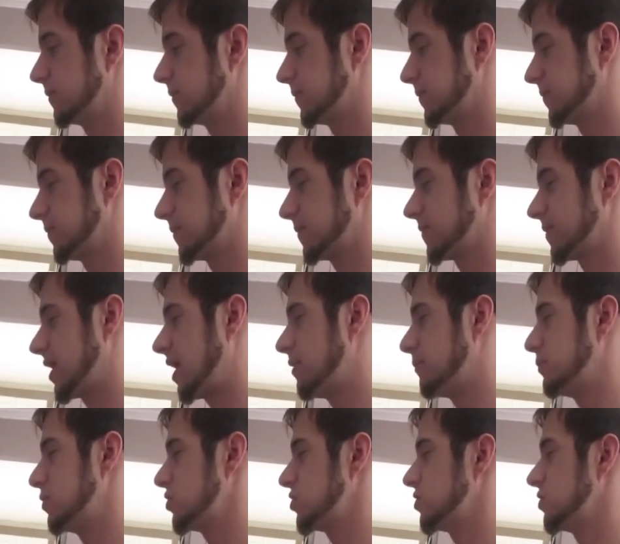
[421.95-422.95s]
yeah. I
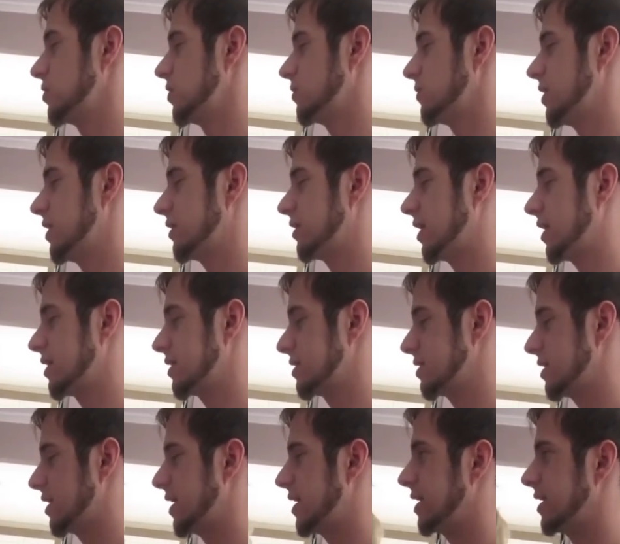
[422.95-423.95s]
pushed you around like a sled.